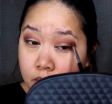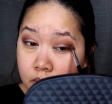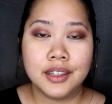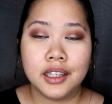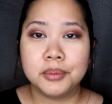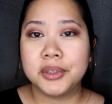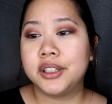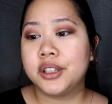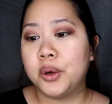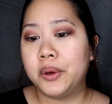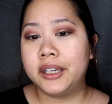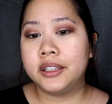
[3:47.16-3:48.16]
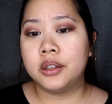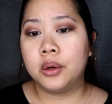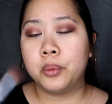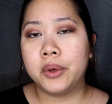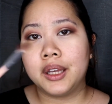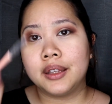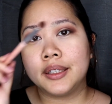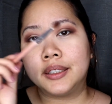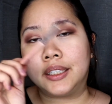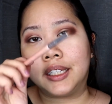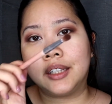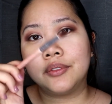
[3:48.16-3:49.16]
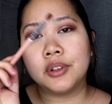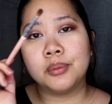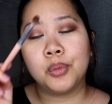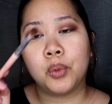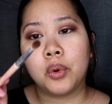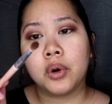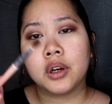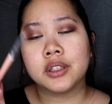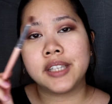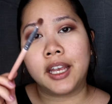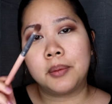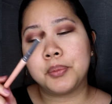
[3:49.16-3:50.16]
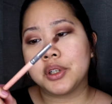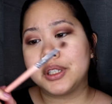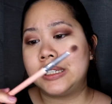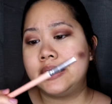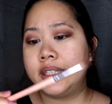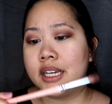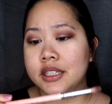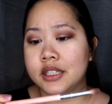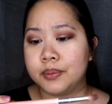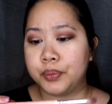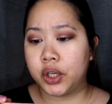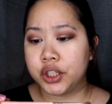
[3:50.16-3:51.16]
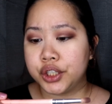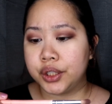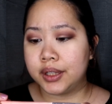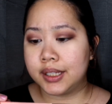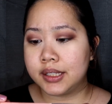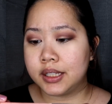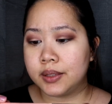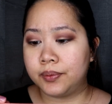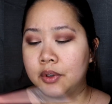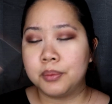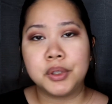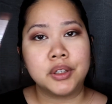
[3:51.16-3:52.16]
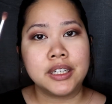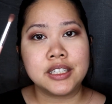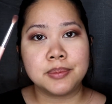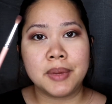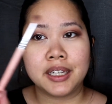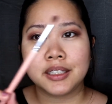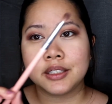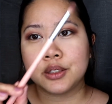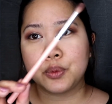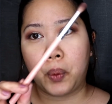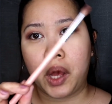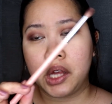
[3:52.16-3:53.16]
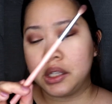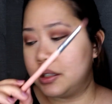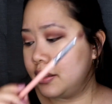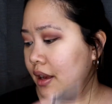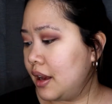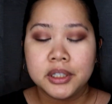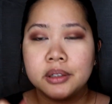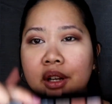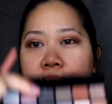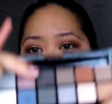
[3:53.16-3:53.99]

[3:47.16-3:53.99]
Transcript: Then I'm gonna go in with an even more tapered and dense brush. This is from Beauty Cosmetics as well. I'm gonna go